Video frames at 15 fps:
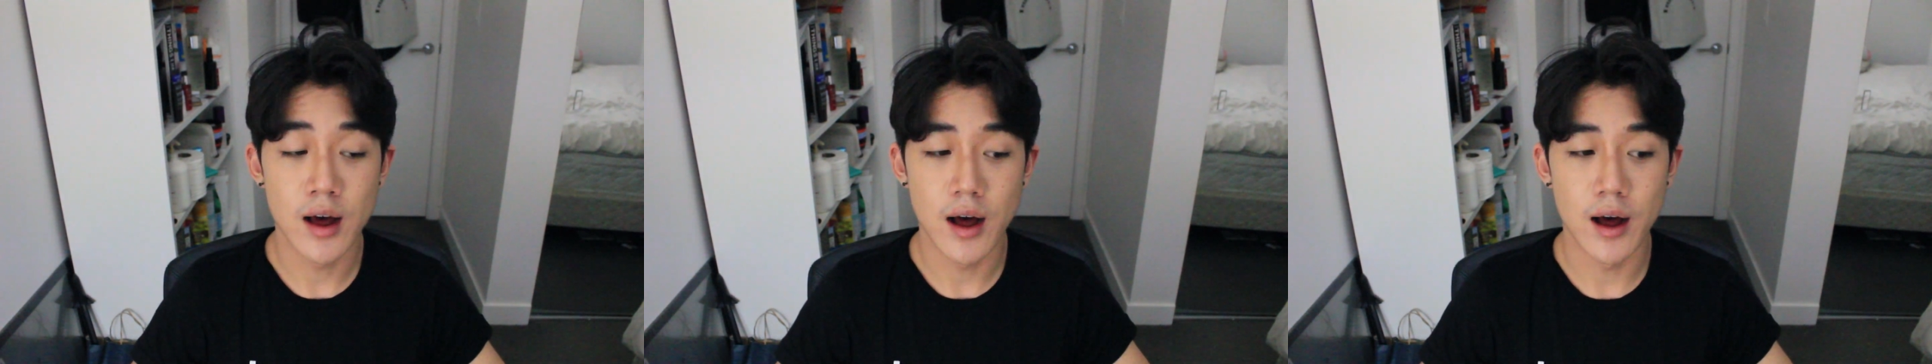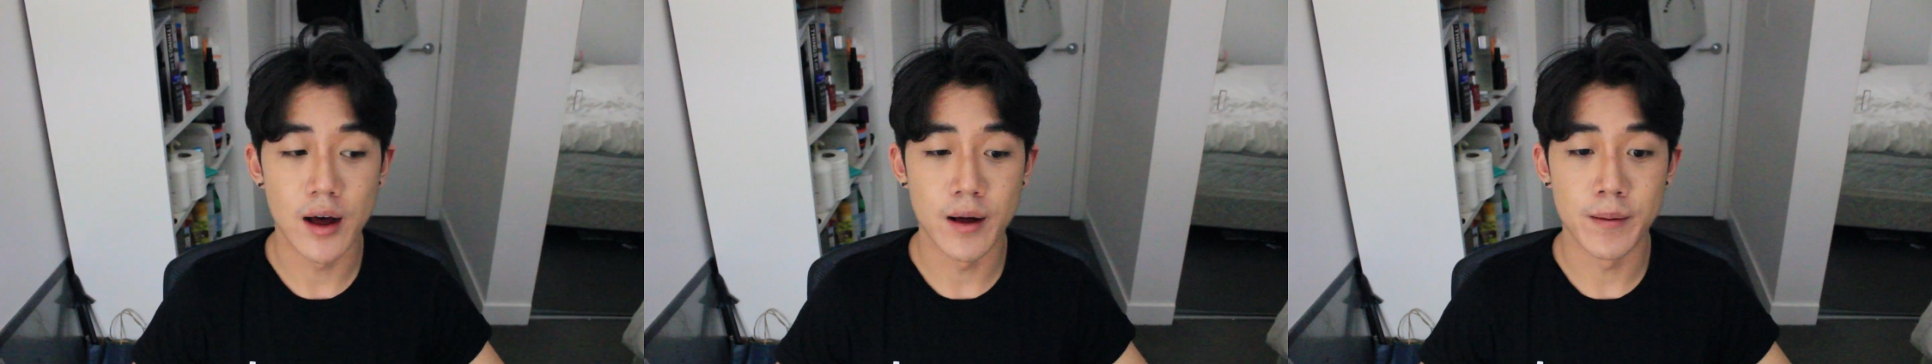
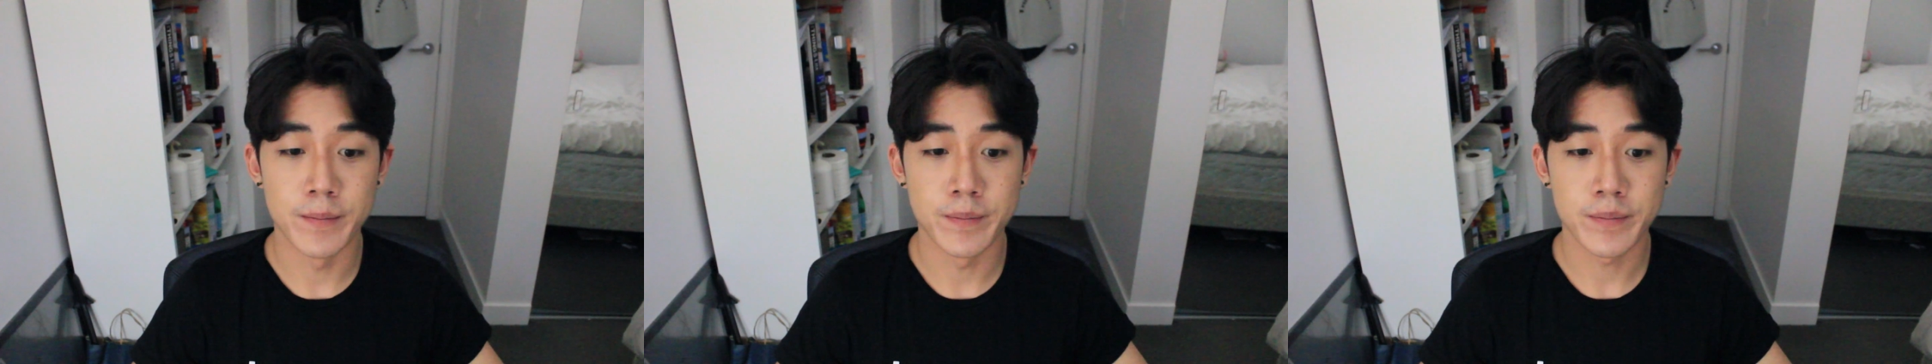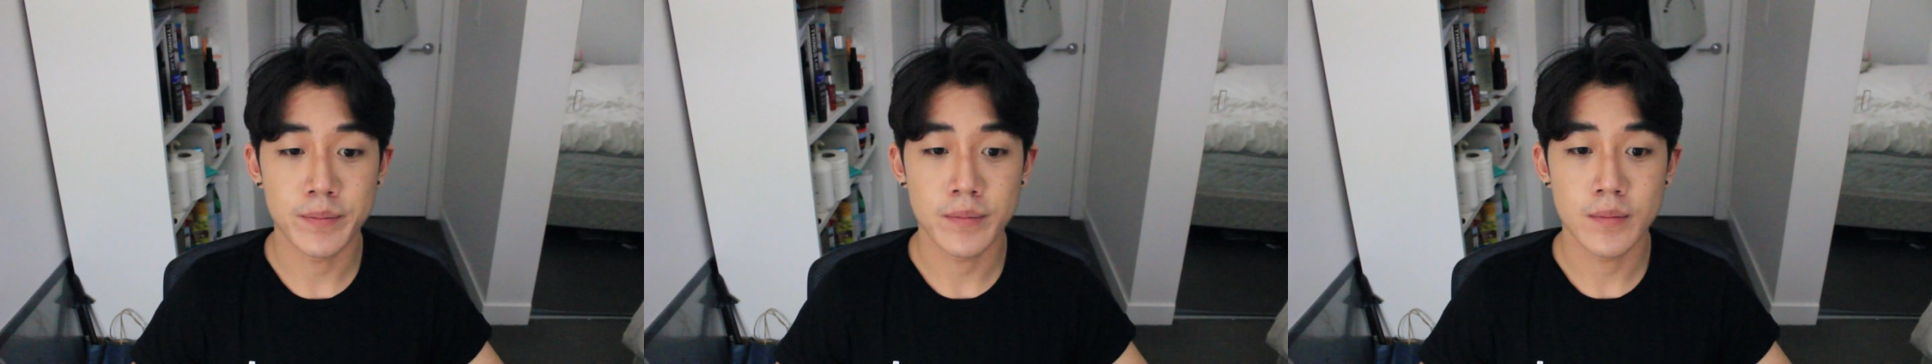
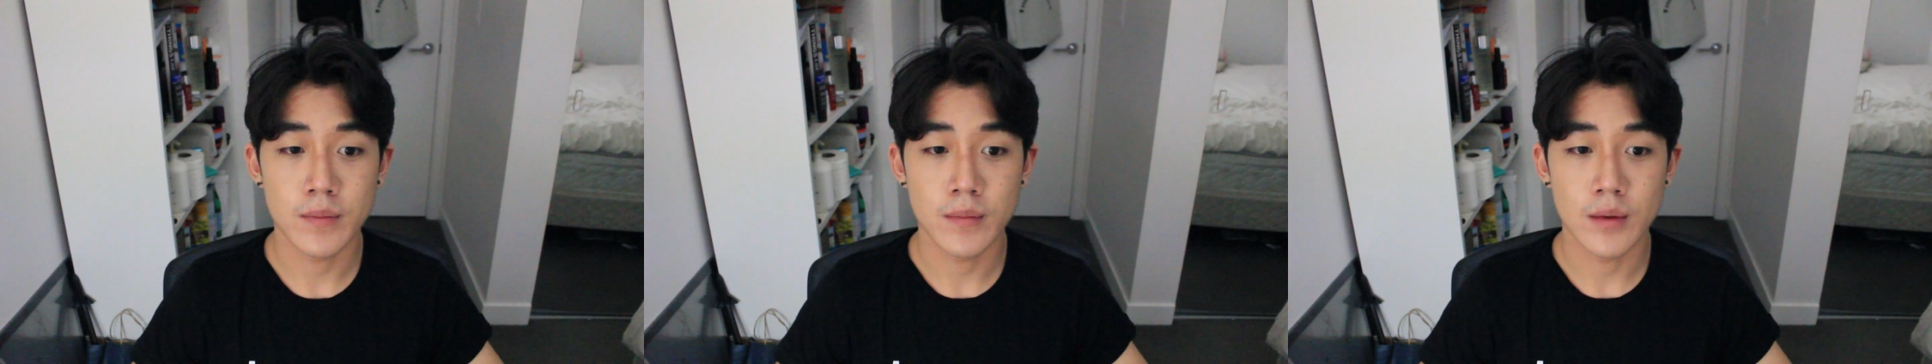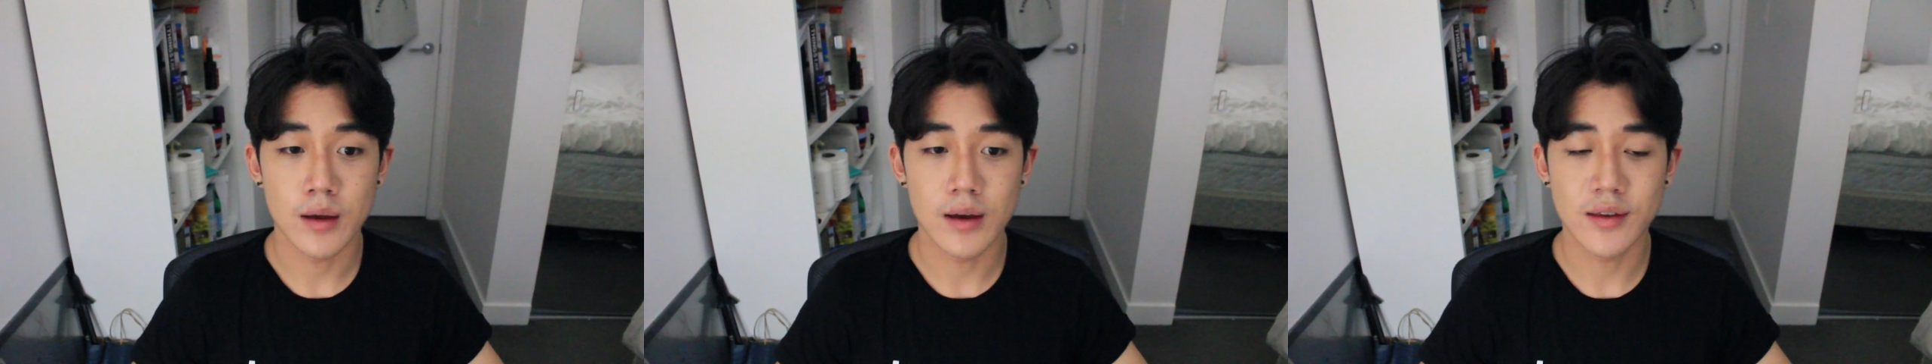
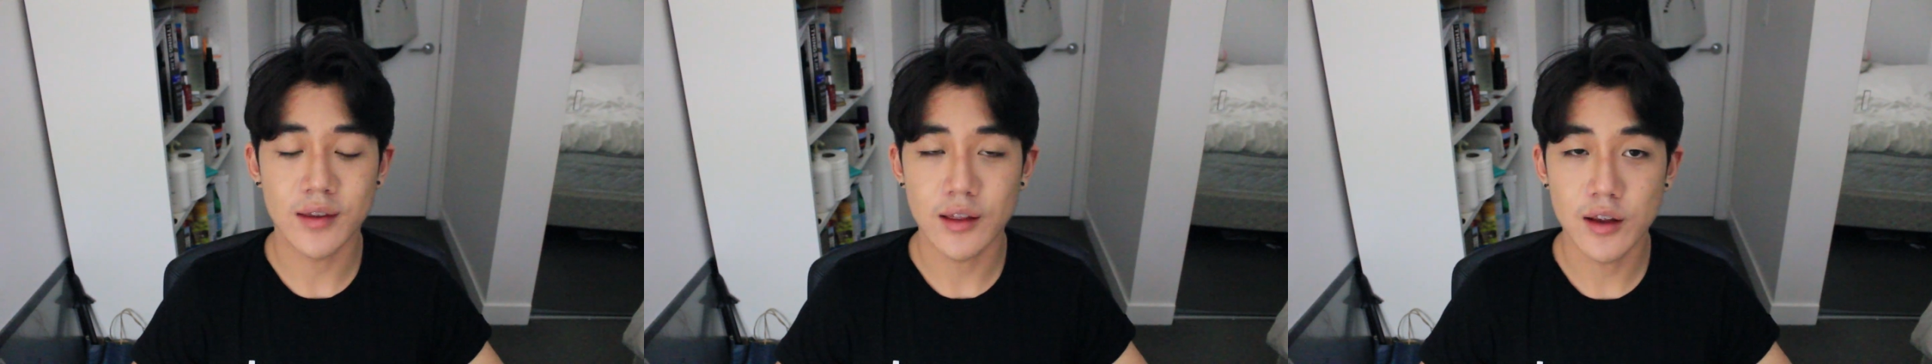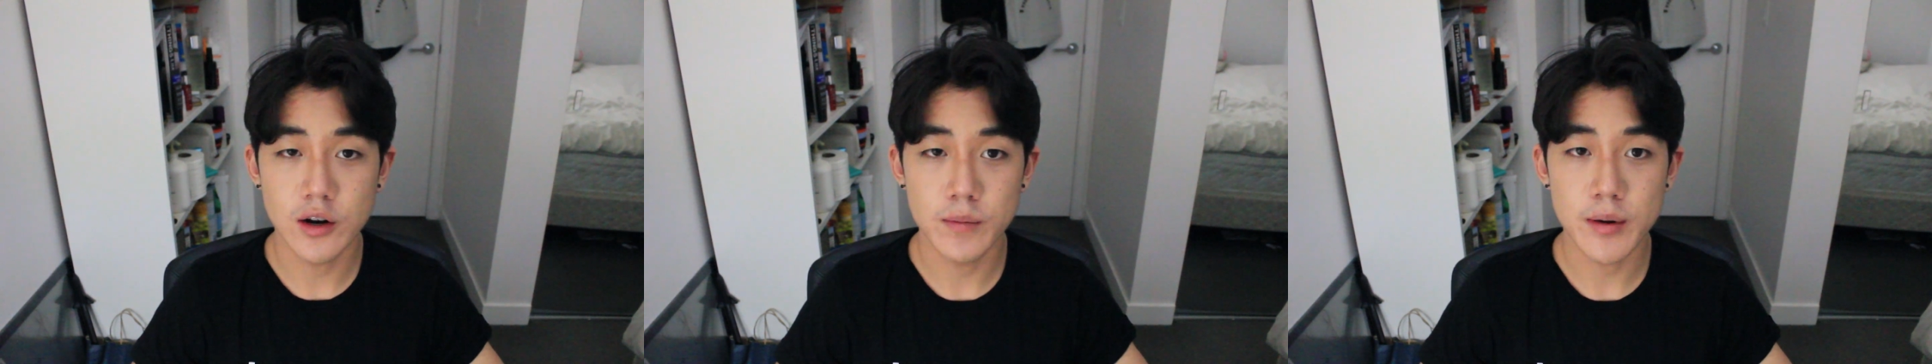It's a
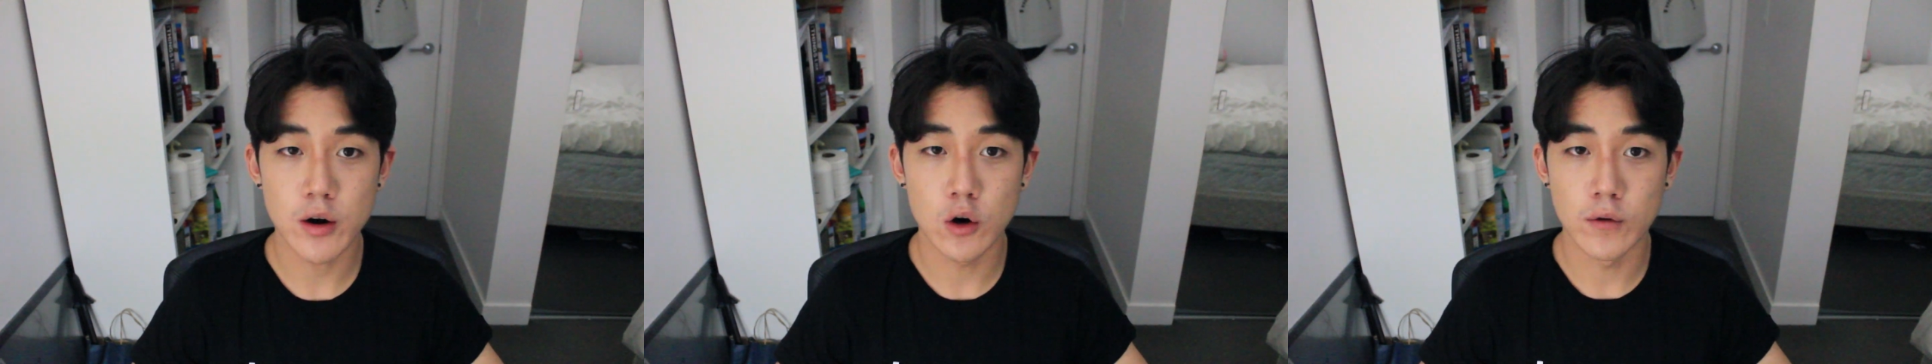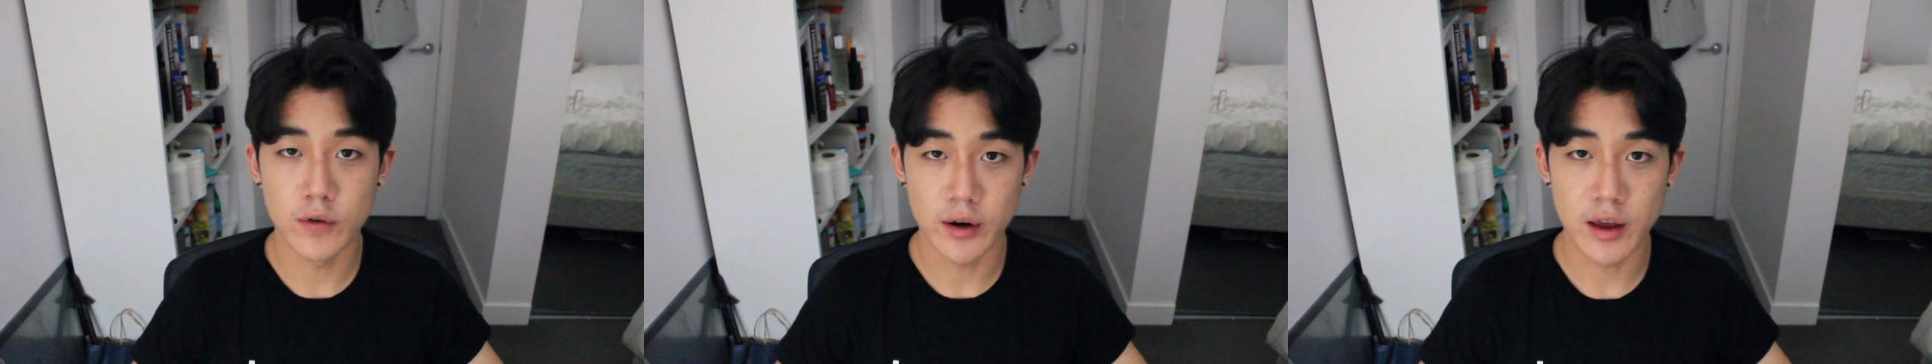little bit
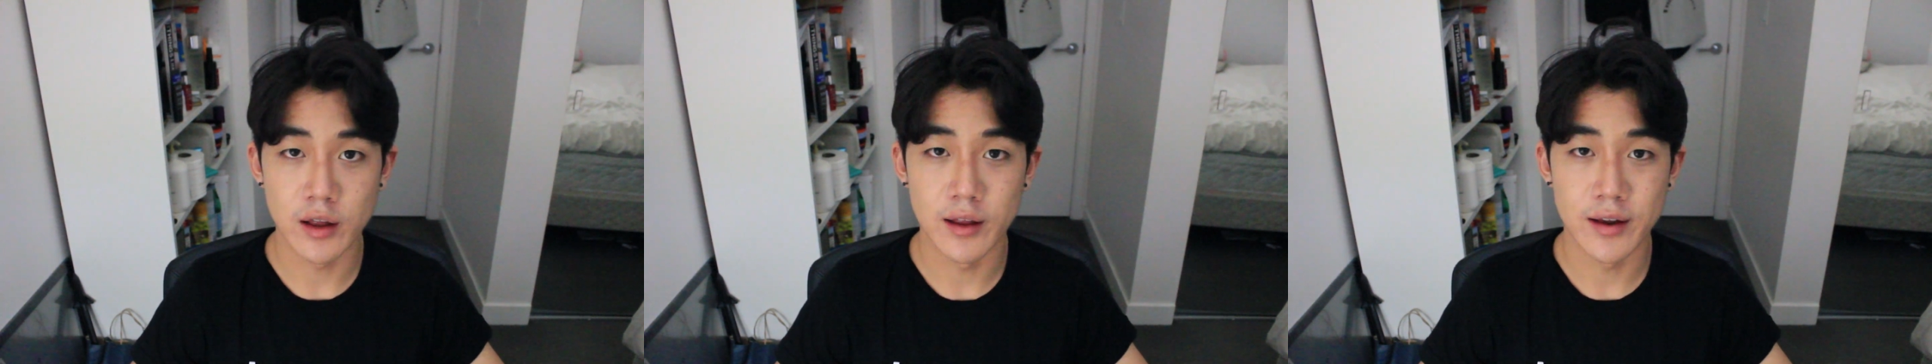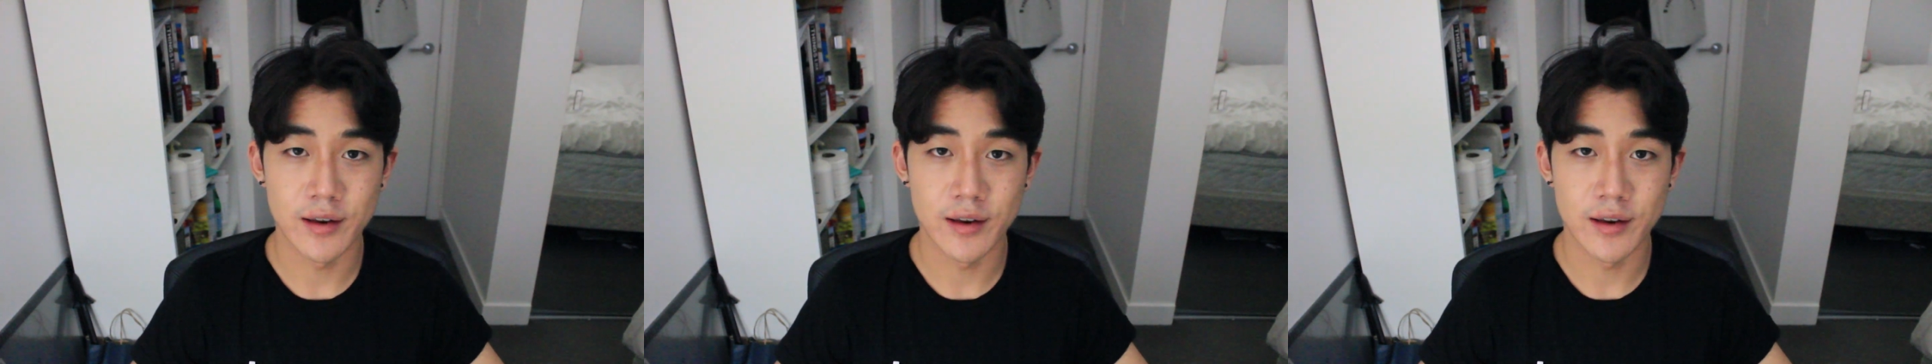overkill,